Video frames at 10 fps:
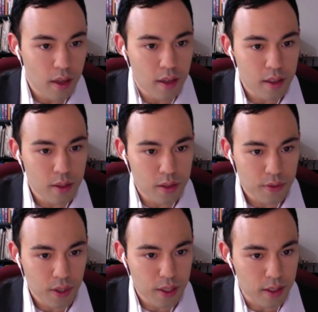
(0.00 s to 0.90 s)
You know, it's
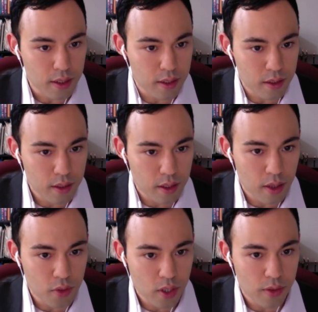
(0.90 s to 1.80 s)
funny.
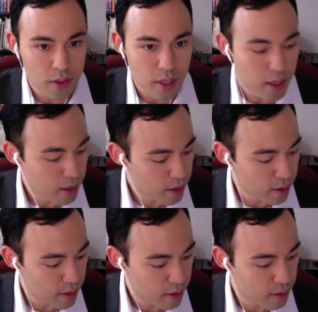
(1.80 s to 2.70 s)
every other day
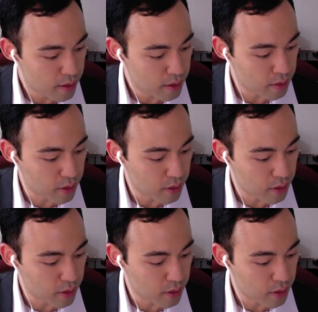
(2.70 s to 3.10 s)
of the